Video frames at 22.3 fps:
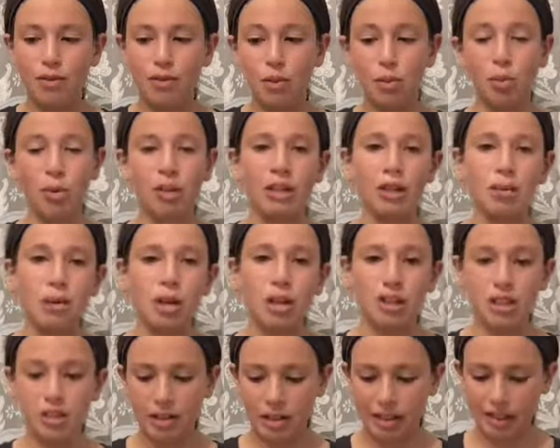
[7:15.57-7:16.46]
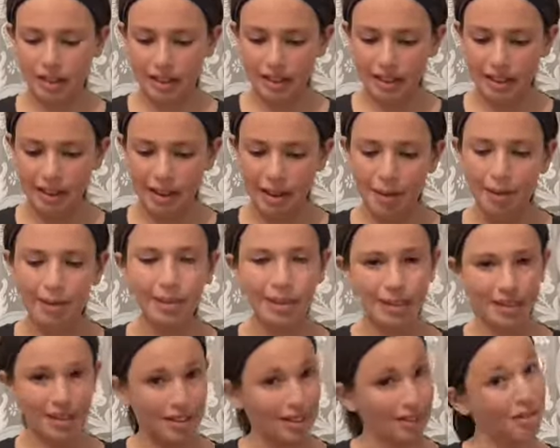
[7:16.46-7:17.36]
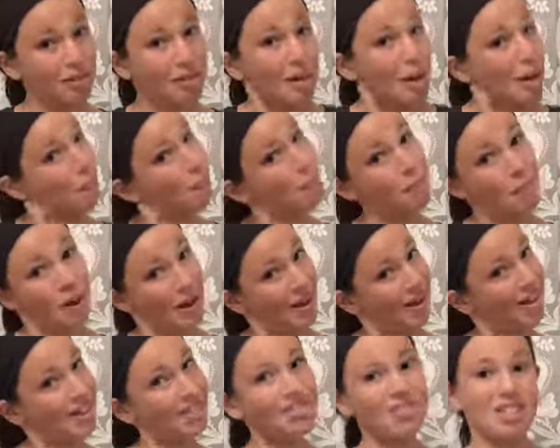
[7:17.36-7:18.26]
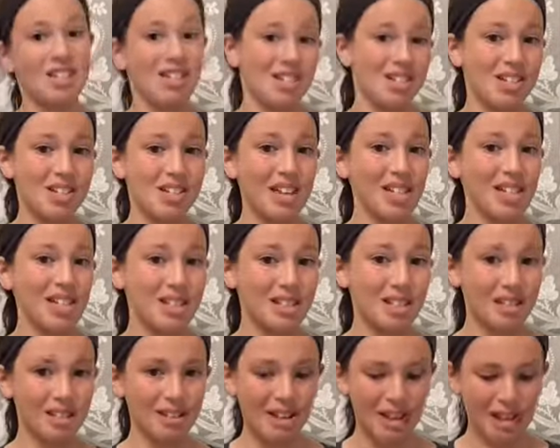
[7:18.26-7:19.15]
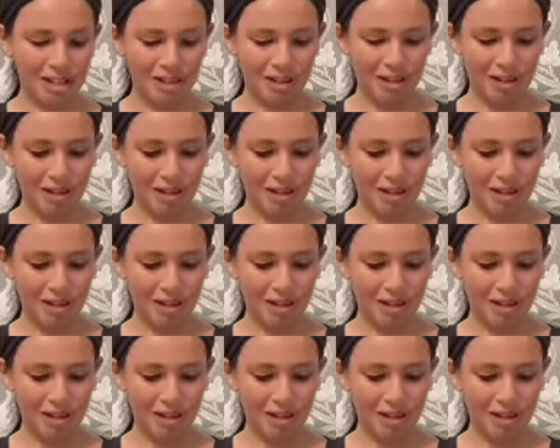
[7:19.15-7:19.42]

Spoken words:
If you really want to, I don't think that would look good, but just as a